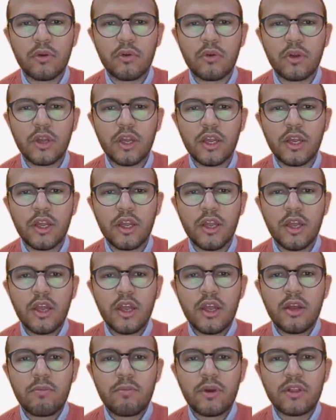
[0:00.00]
Okay,
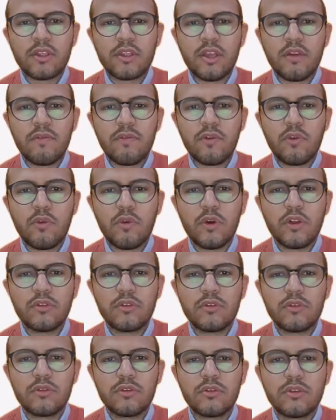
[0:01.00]
but if you
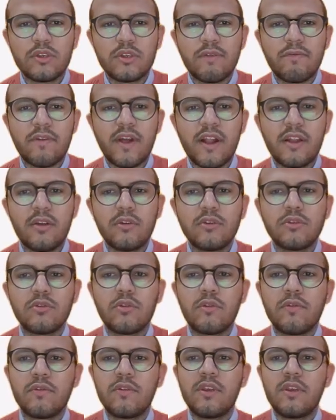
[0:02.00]
enter the values
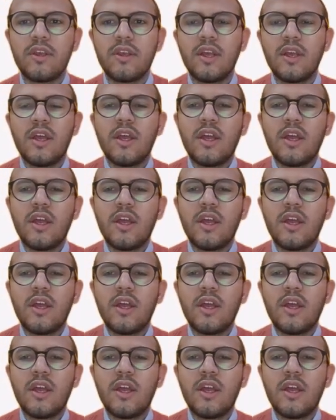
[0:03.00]
of the